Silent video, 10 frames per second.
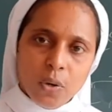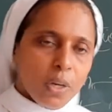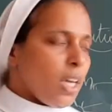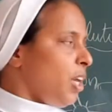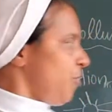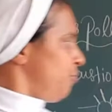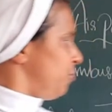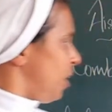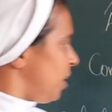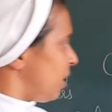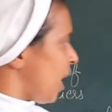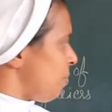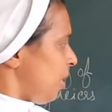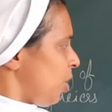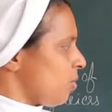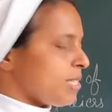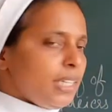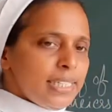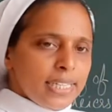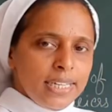Okay, if the carbon
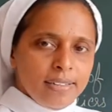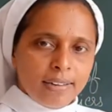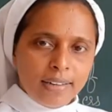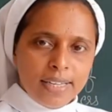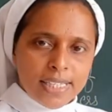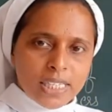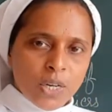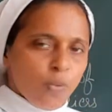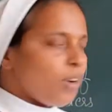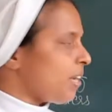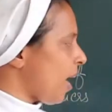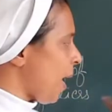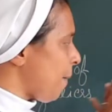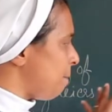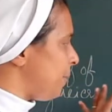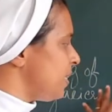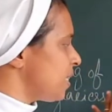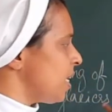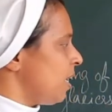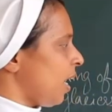dioxide is increased, what happens
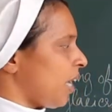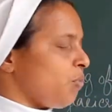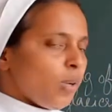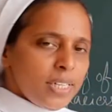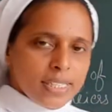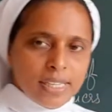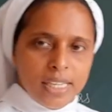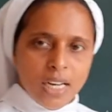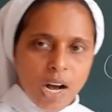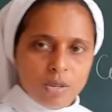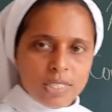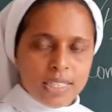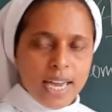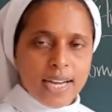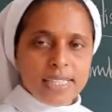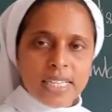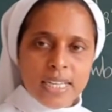and what is greenhouse gas,